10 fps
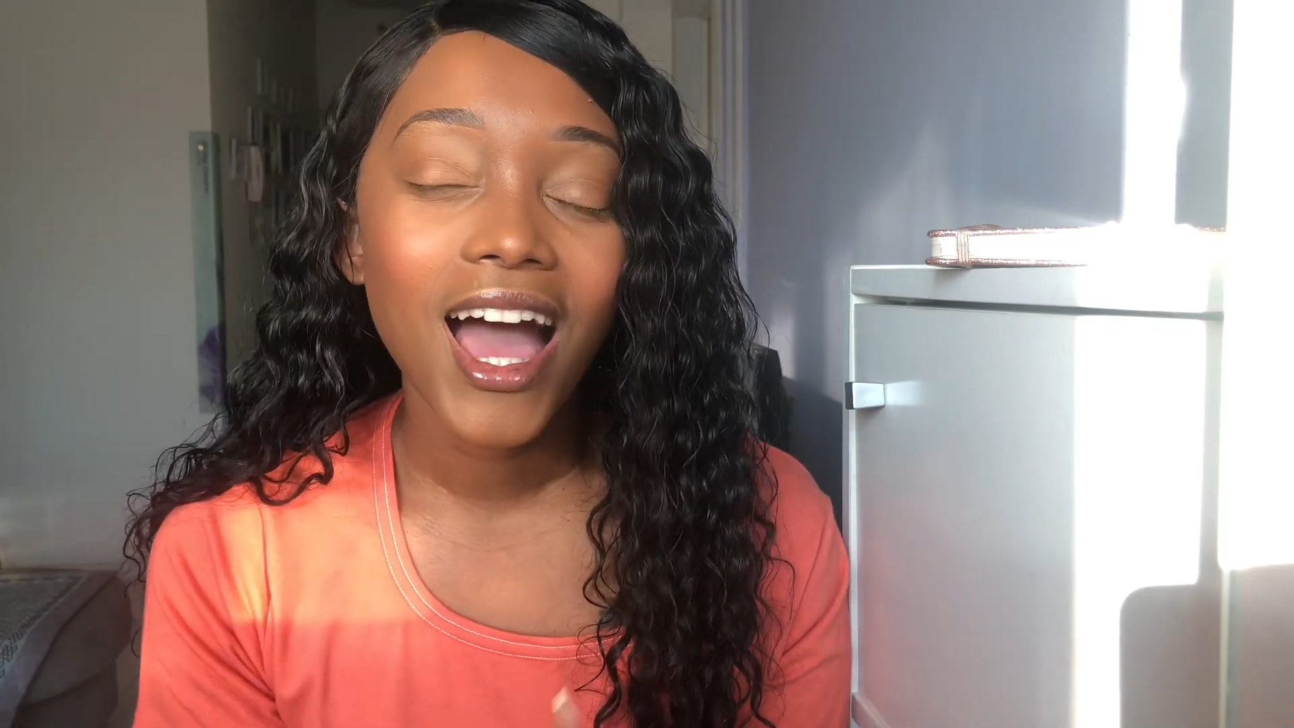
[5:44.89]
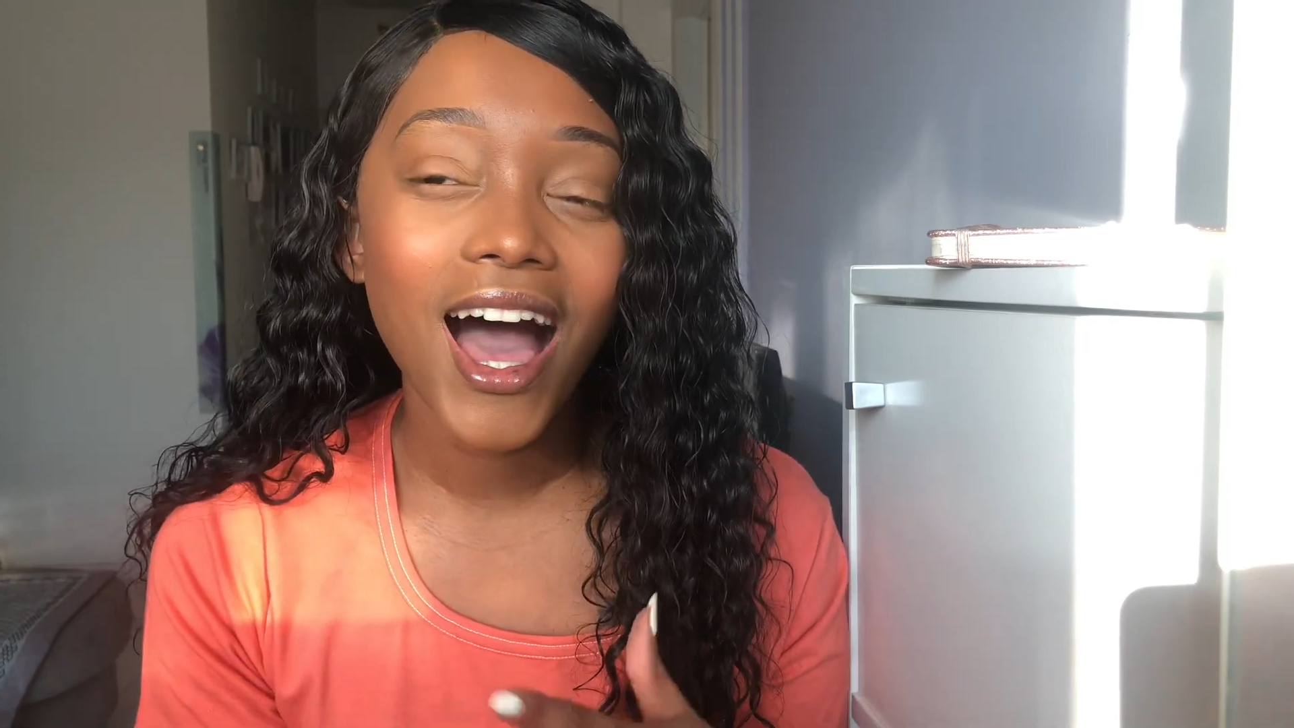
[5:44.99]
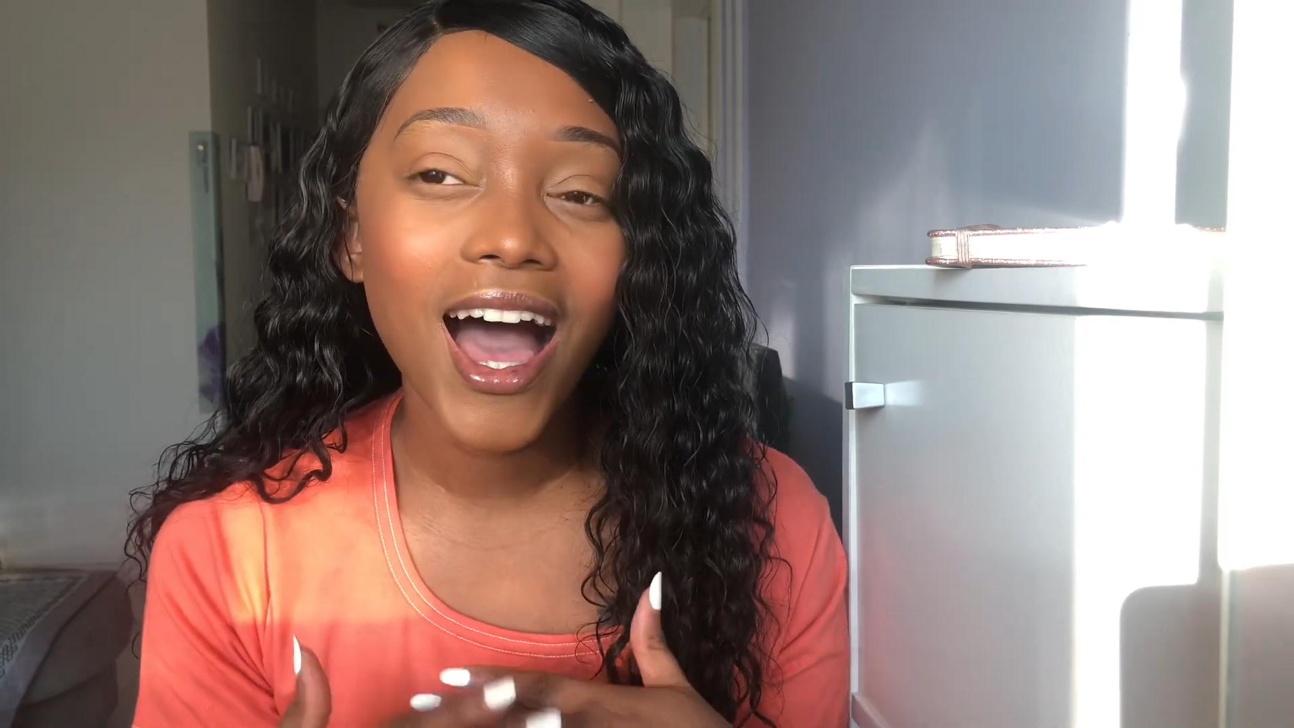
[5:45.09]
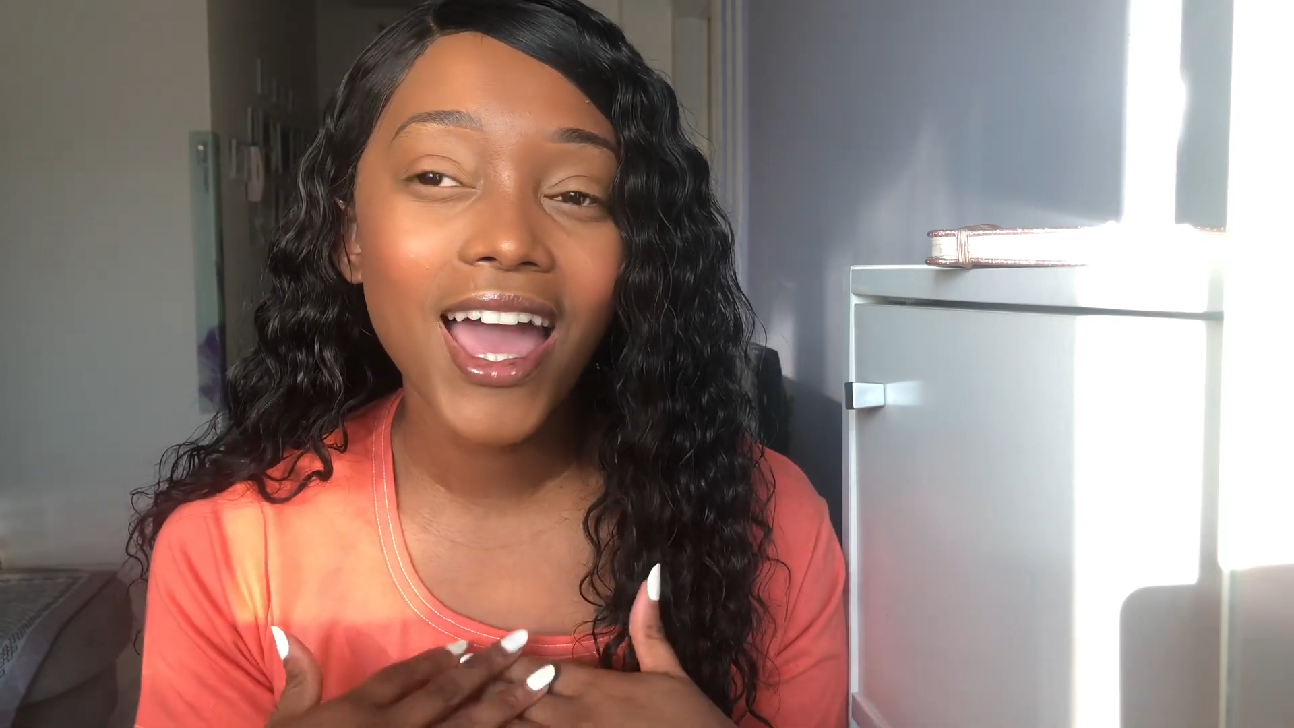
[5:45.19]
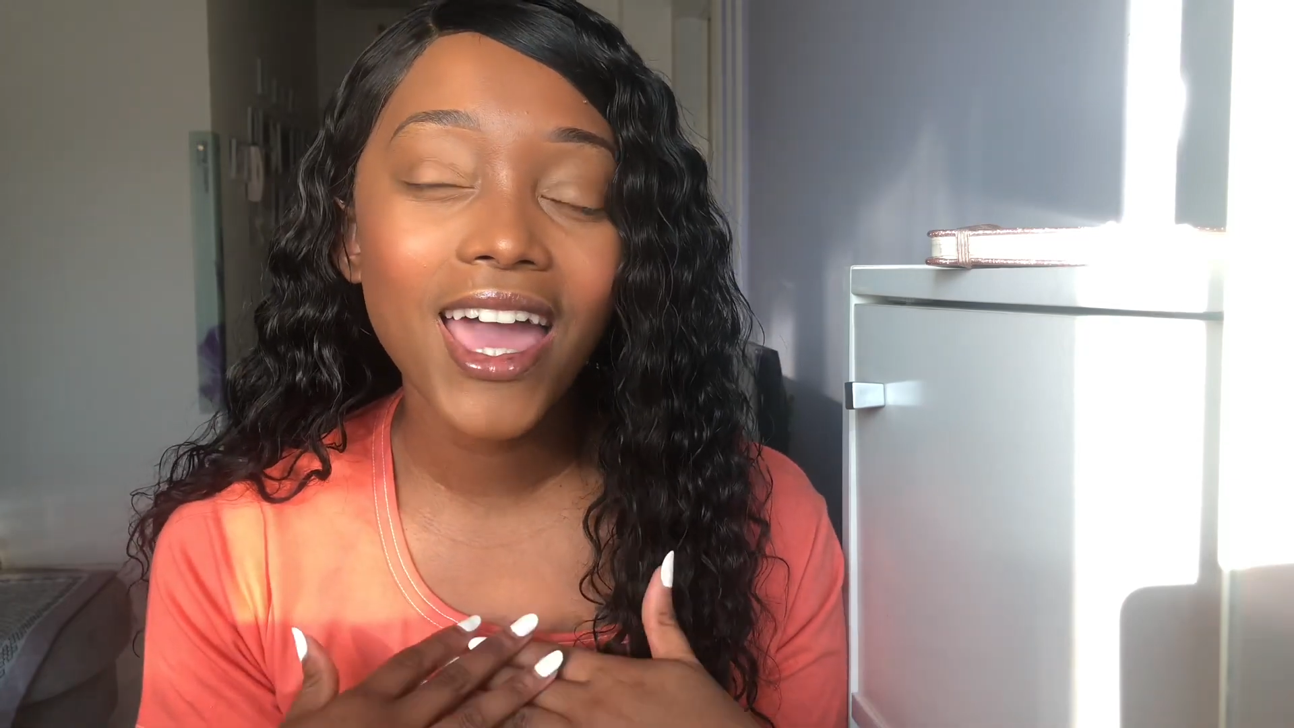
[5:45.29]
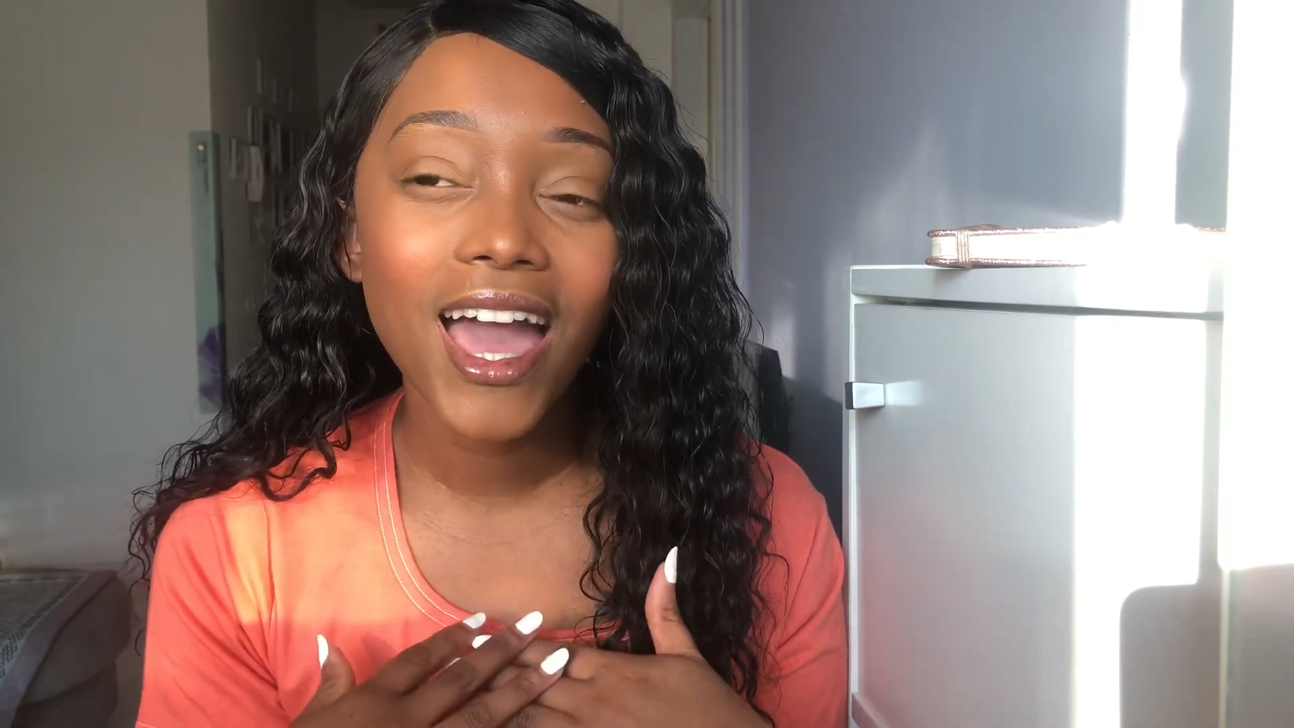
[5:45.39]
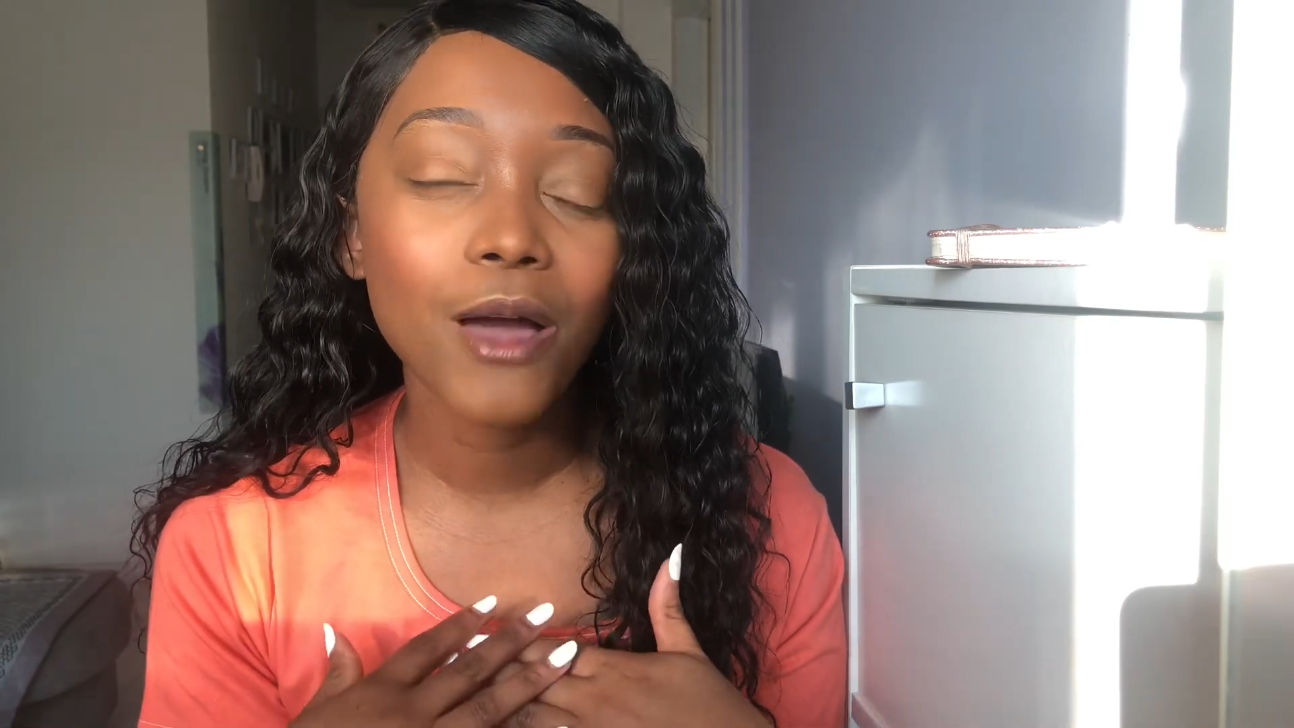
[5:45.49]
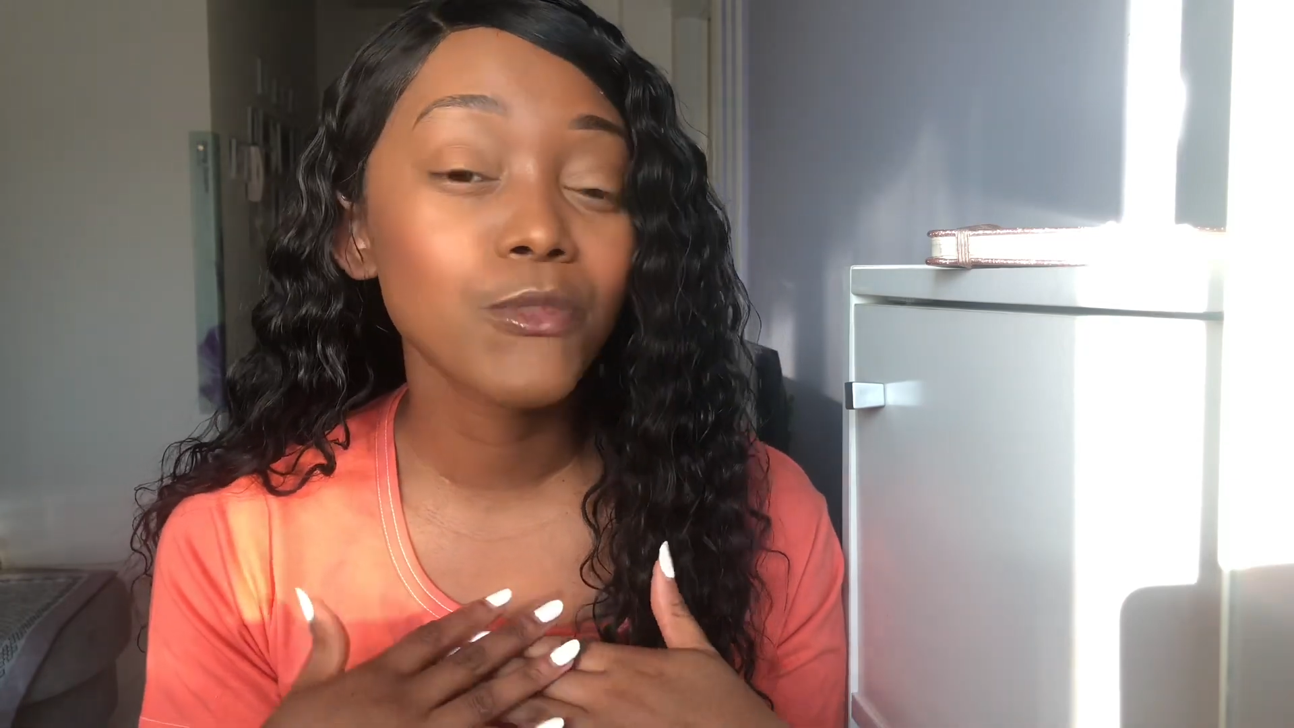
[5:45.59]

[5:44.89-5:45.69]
i am